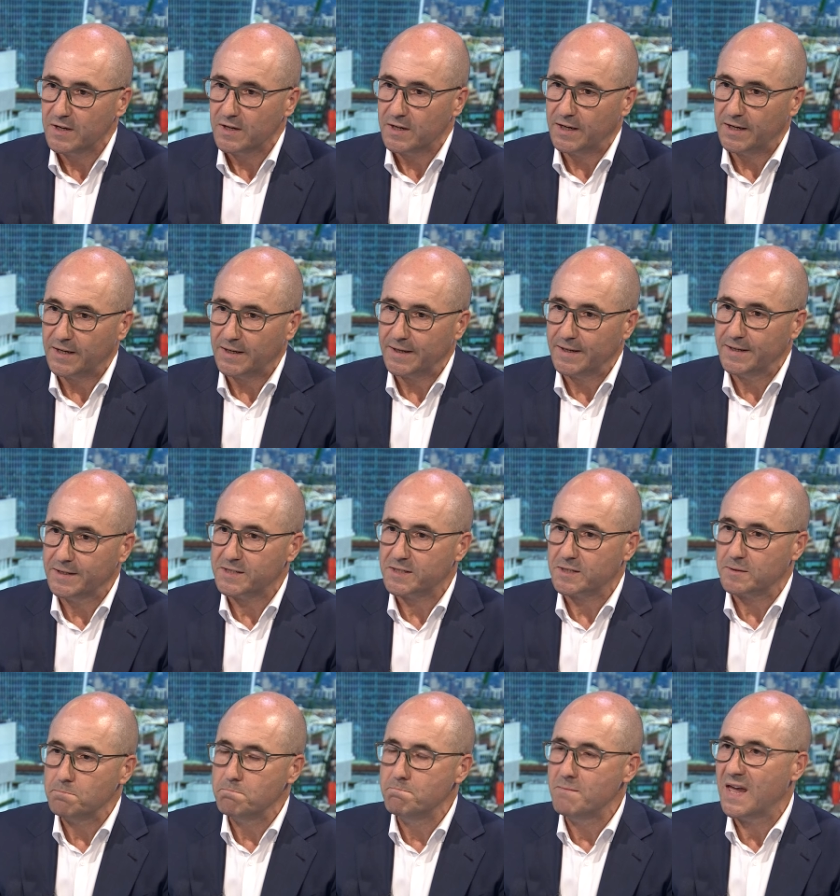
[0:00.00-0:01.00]
uh,
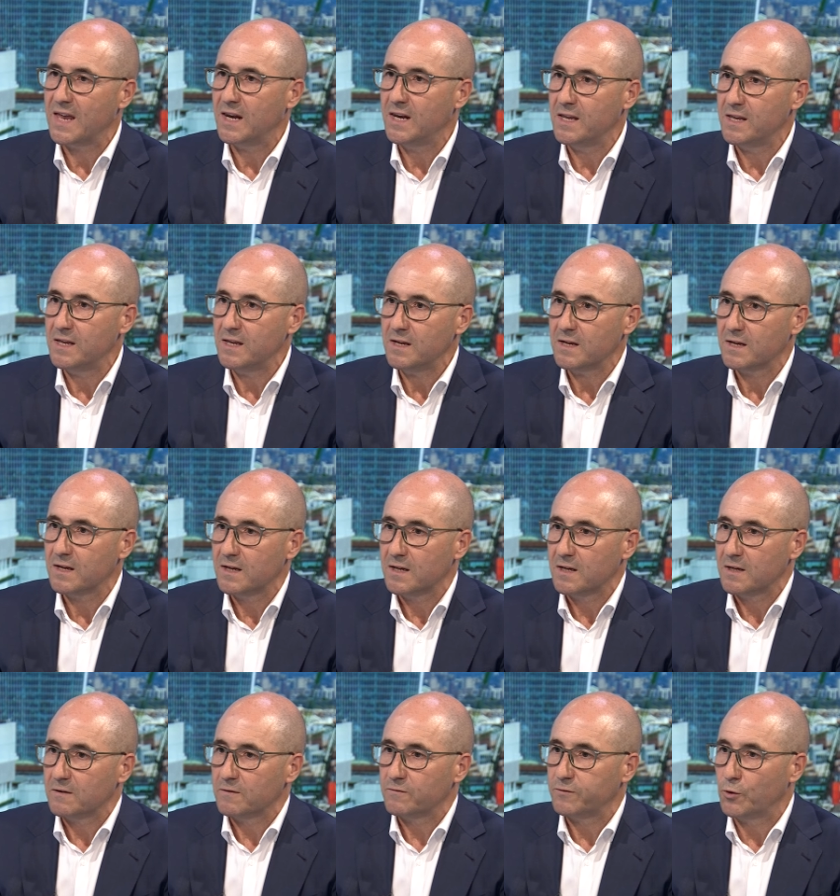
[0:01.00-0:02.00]
it's mainly
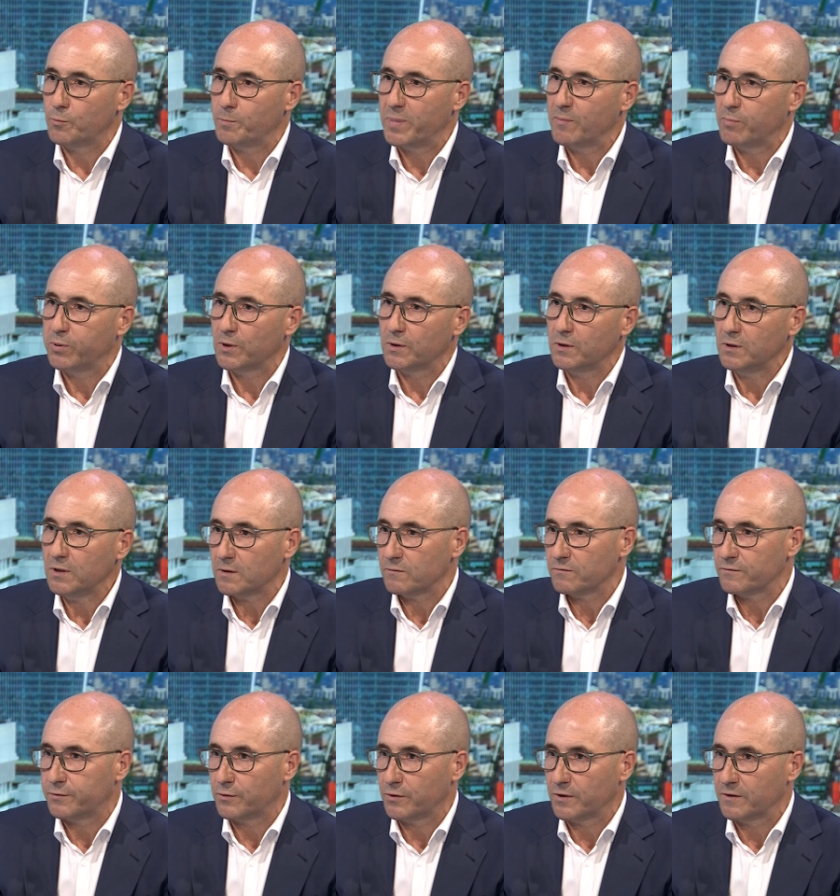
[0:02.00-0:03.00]
for people,
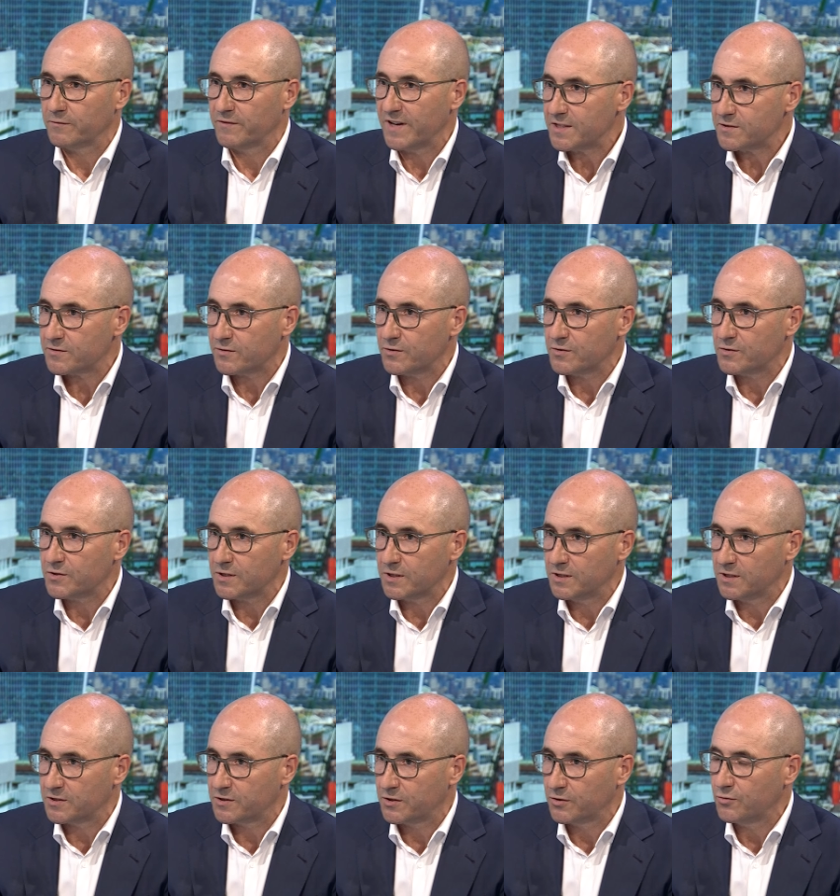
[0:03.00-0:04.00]
for investors,
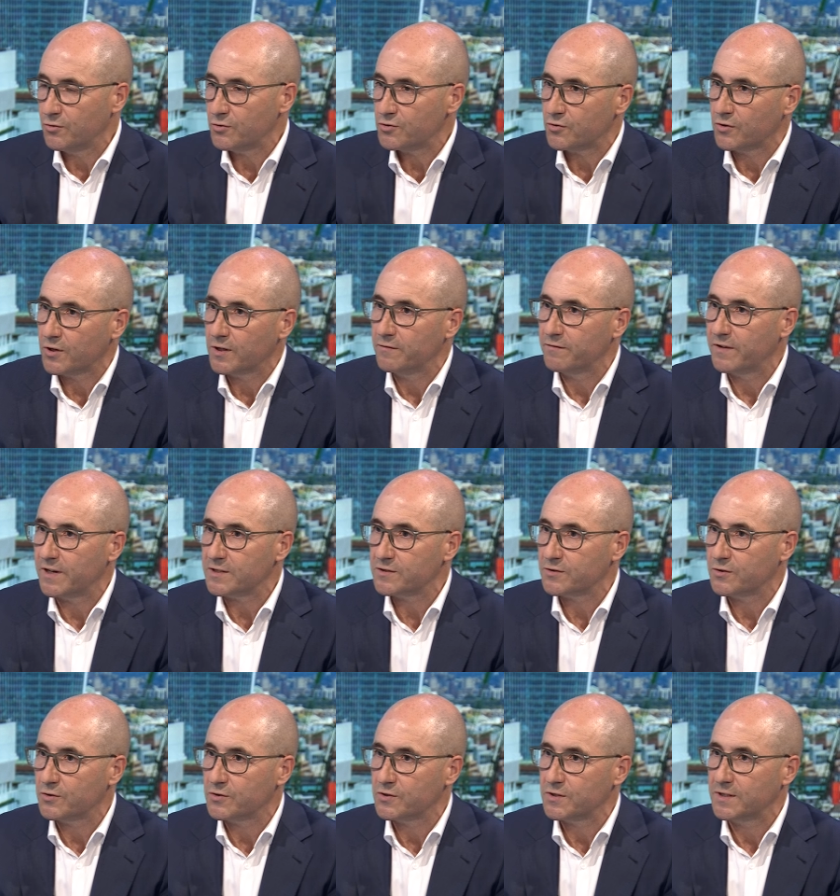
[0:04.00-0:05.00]
institutional
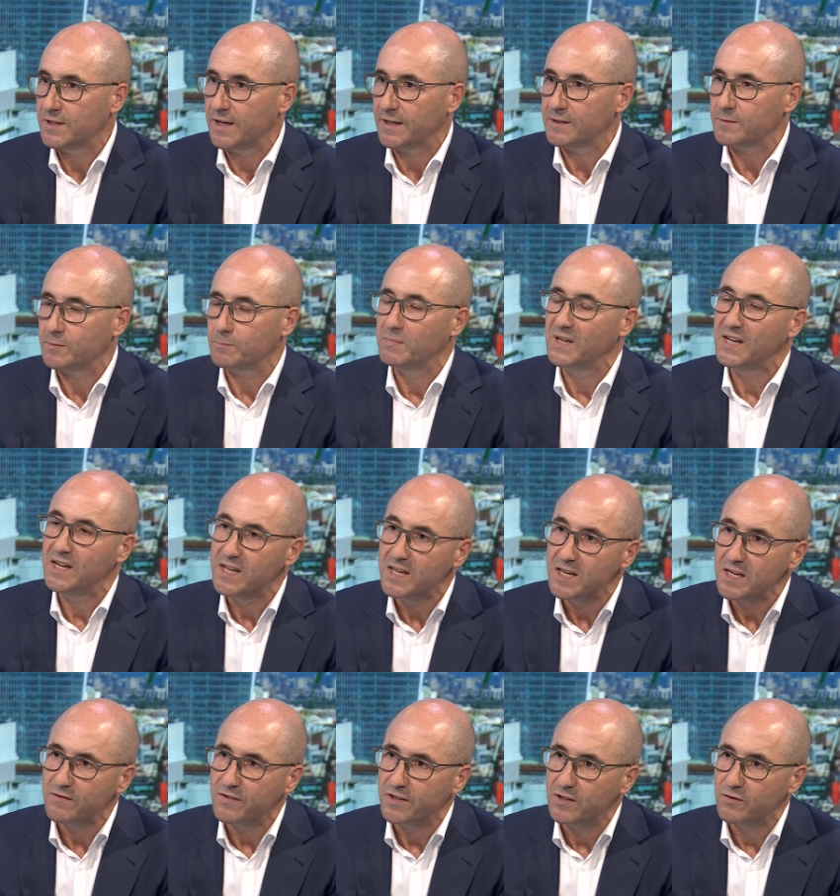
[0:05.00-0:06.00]
investors that
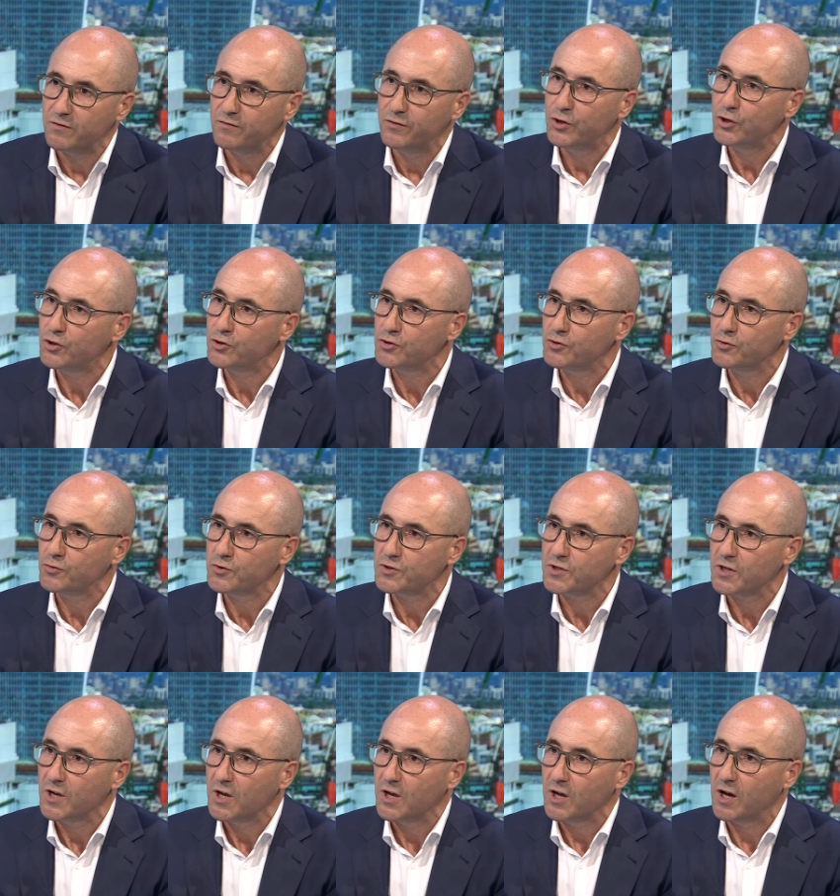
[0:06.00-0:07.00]
believe in the
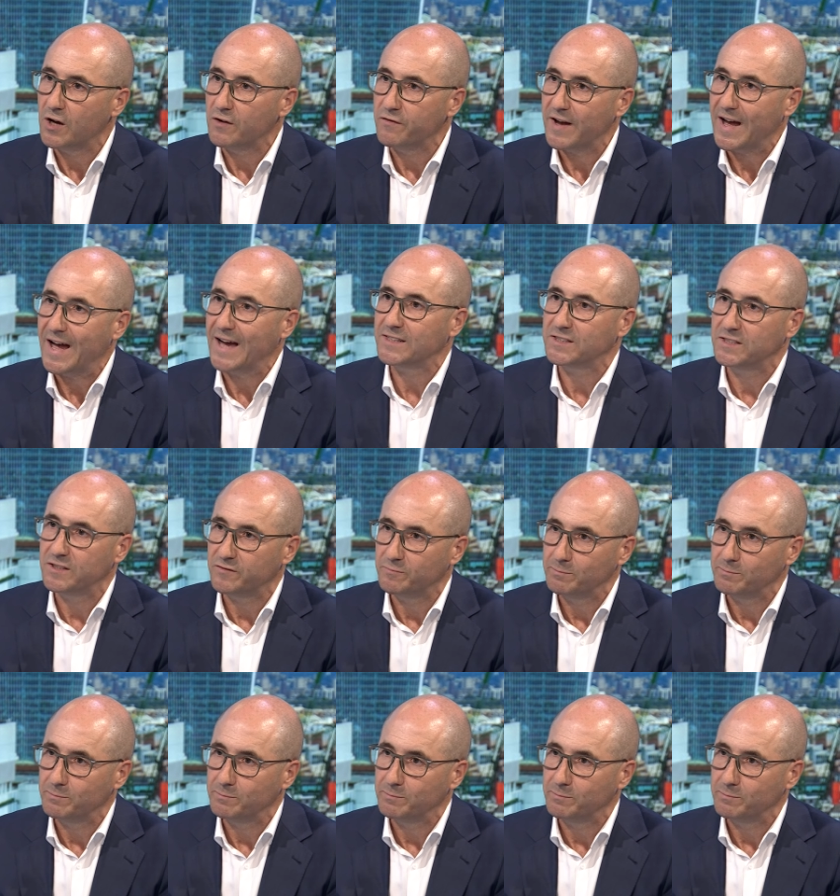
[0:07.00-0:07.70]
virtues of active